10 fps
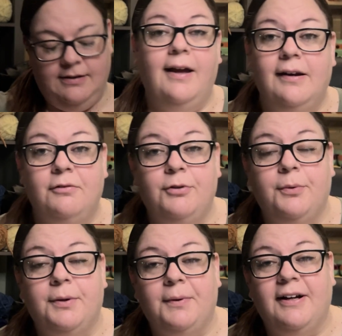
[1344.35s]
And if
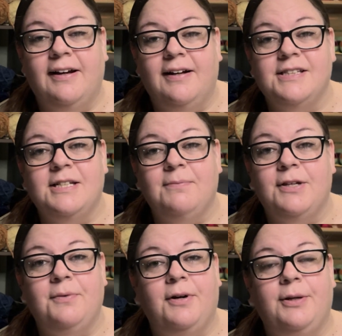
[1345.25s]
you are working on
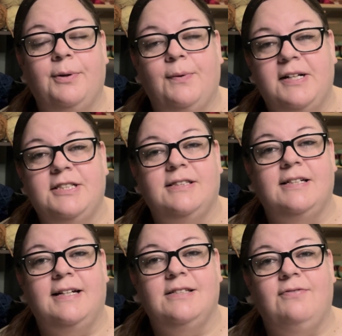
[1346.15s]
something while you are watching
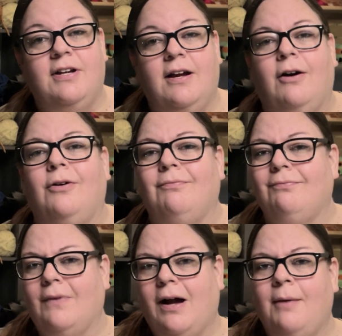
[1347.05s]
today's video,
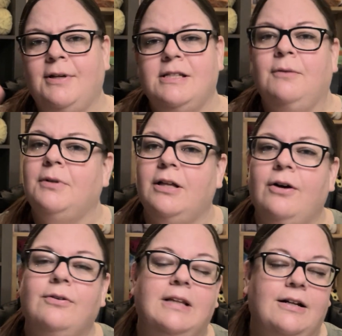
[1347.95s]
comment down
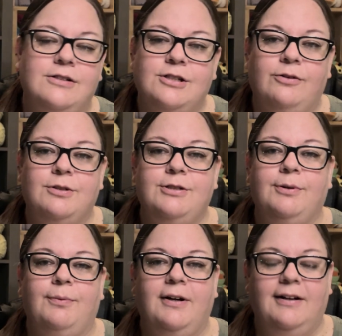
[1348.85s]
below. Let us know what you
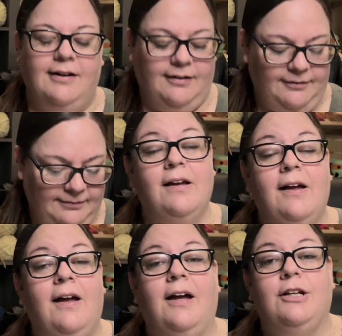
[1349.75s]
are working on.
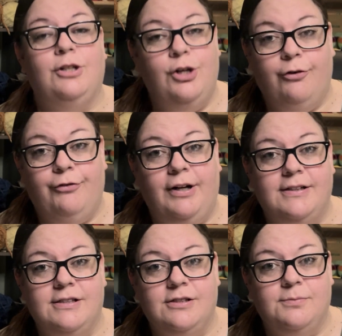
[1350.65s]
Don't
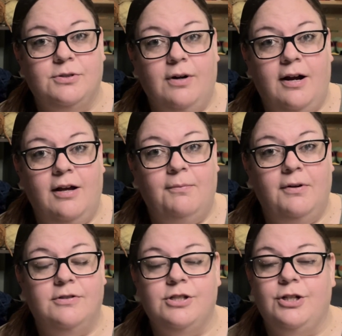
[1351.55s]
forget to subscribe
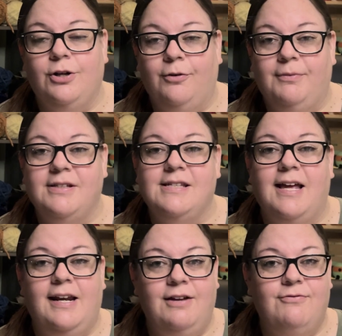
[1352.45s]
so you don't miss
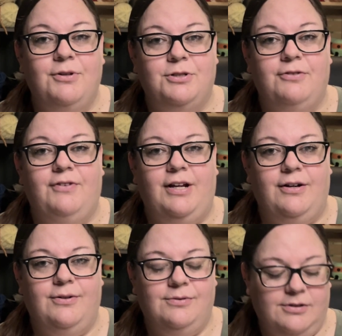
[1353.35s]
any future
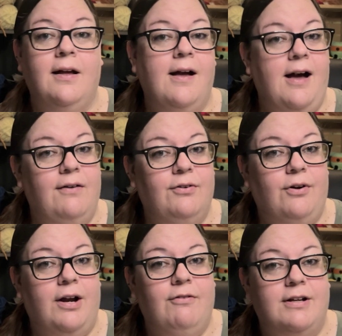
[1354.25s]
videos. Have a
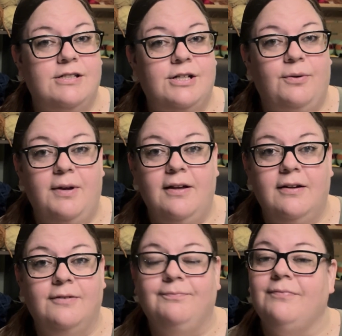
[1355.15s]
great rest of your
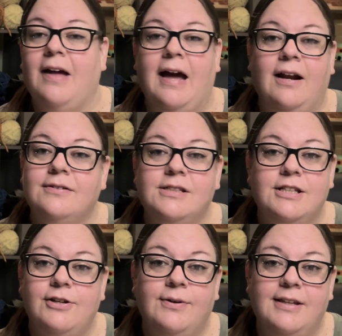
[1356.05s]
week, and I'll
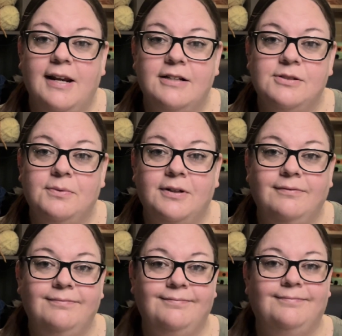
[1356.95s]
see you in the next one.